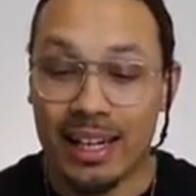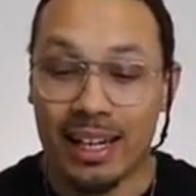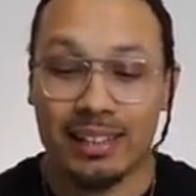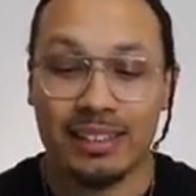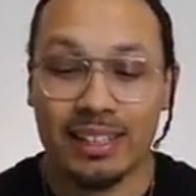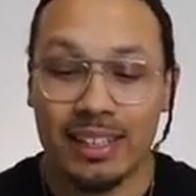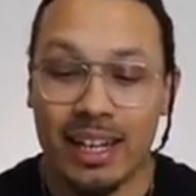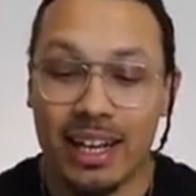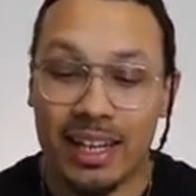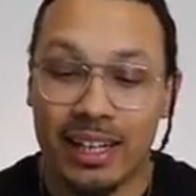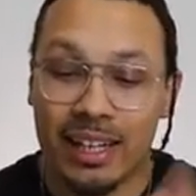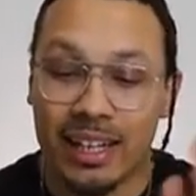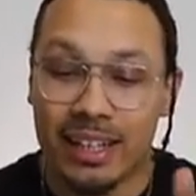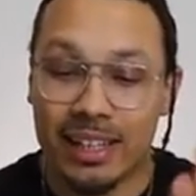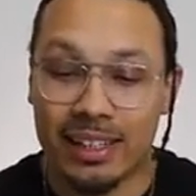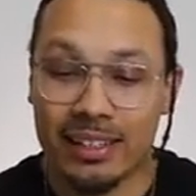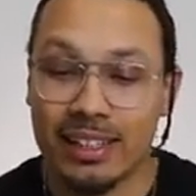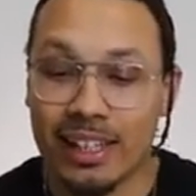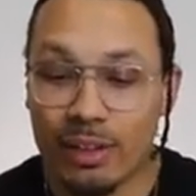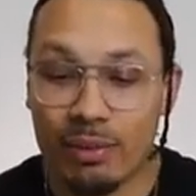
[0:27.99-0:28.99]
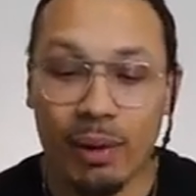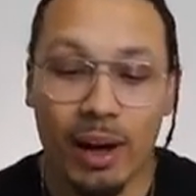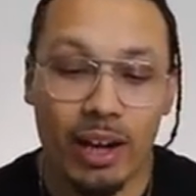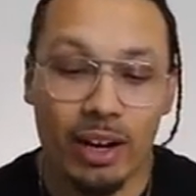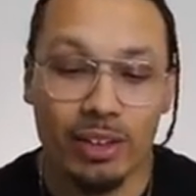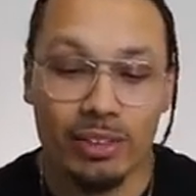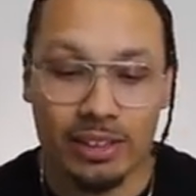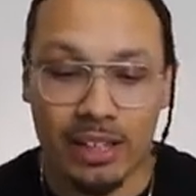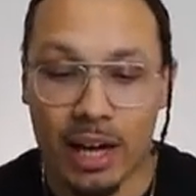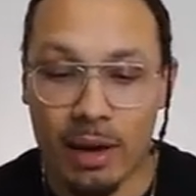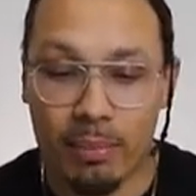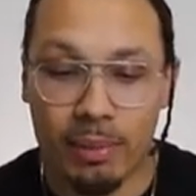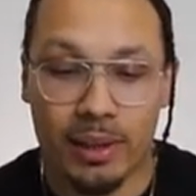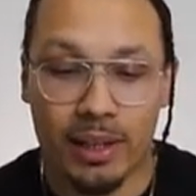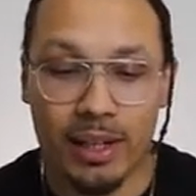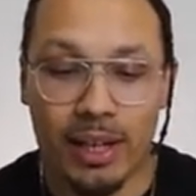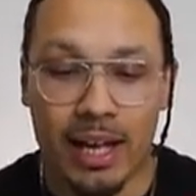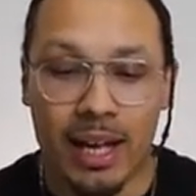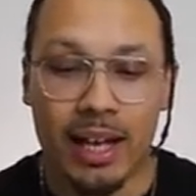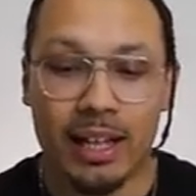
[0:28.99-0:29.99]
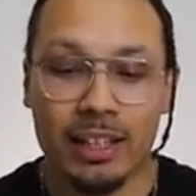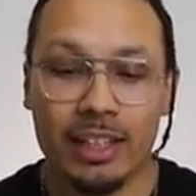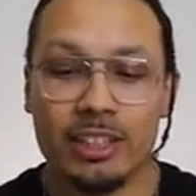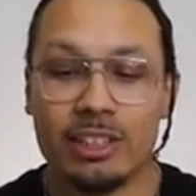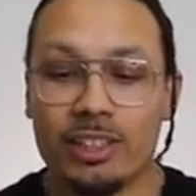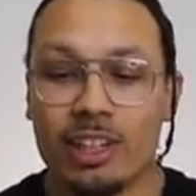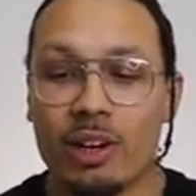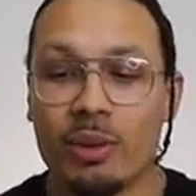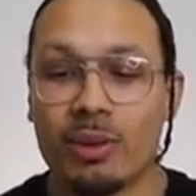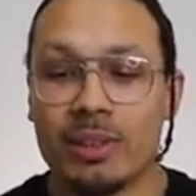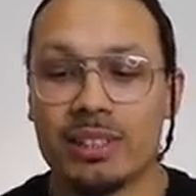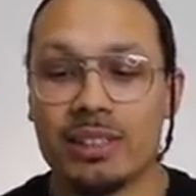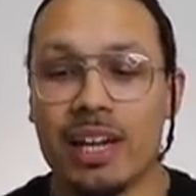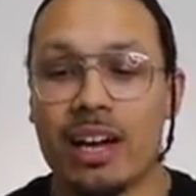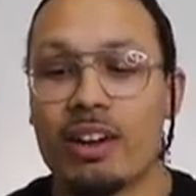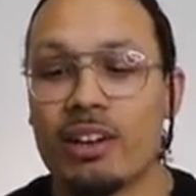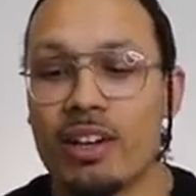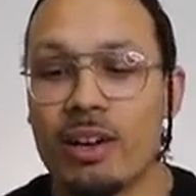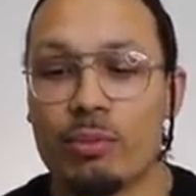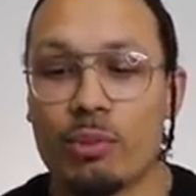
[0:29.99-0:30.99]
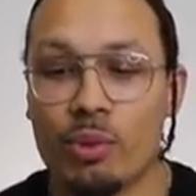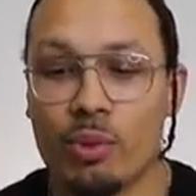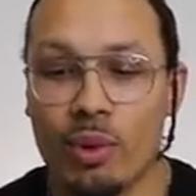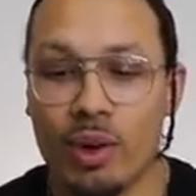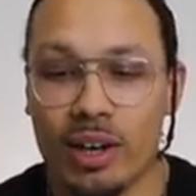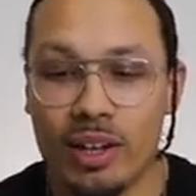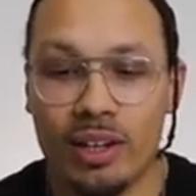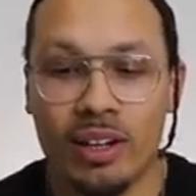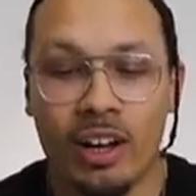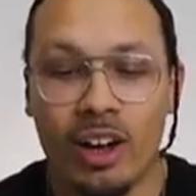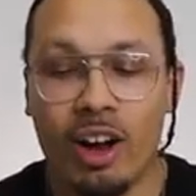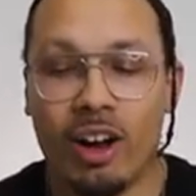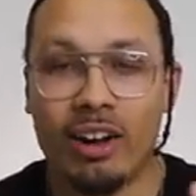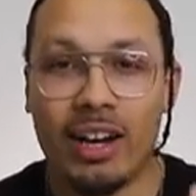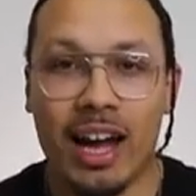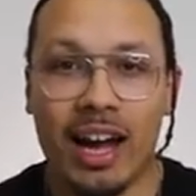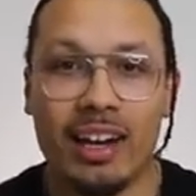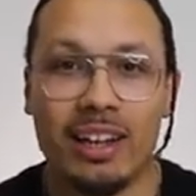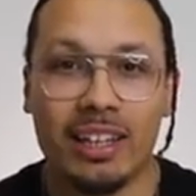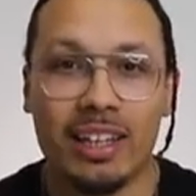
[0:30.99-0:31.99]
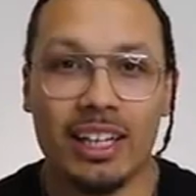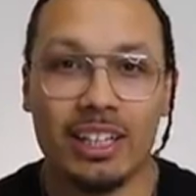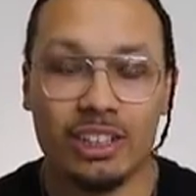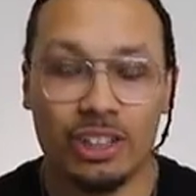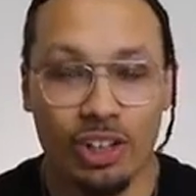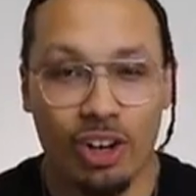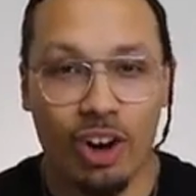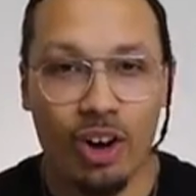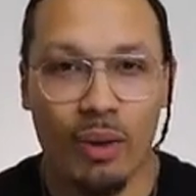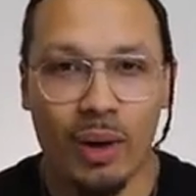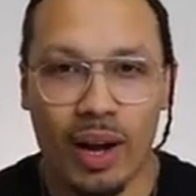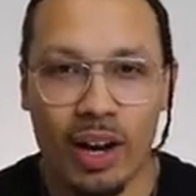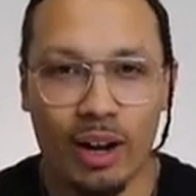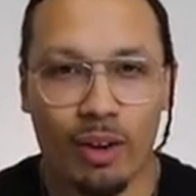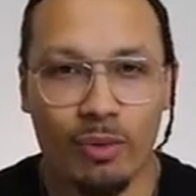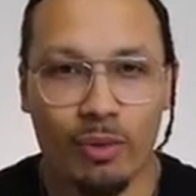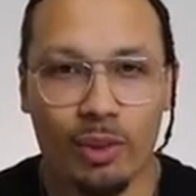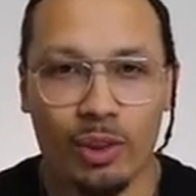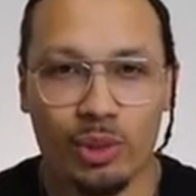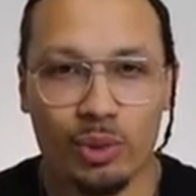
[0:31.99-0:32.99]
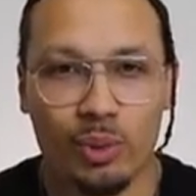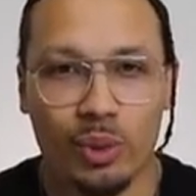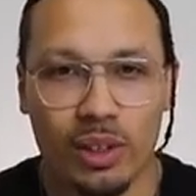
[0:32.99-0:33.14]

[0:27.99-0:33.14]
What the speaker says: Now today, let's get right on topic and let's start with style number 1 on how to lace your all-white Air Force